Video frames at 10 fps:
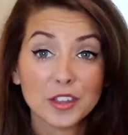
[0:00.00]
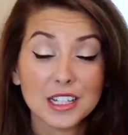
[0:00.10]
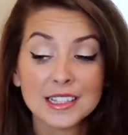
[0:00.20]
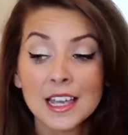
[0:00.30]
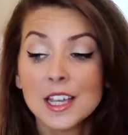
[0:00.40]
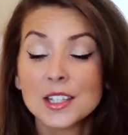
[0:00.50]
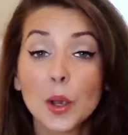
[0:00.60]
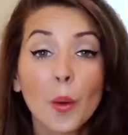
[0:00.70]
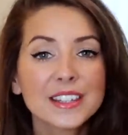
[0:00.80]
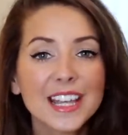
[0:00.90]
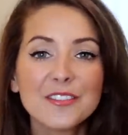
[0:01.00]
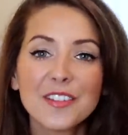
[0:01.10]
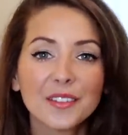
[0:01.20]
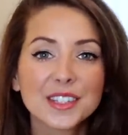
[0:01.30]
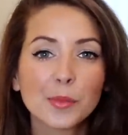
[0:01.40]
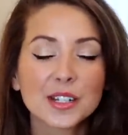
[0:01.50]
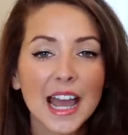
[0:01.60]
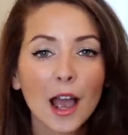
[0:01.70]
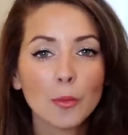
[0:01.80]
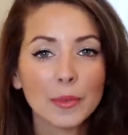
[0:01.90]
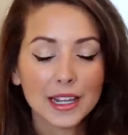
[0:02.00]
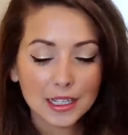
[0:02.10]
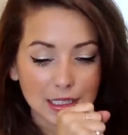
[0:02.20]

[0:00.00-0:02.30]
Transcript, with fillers: of these. So once I've found someone to help me,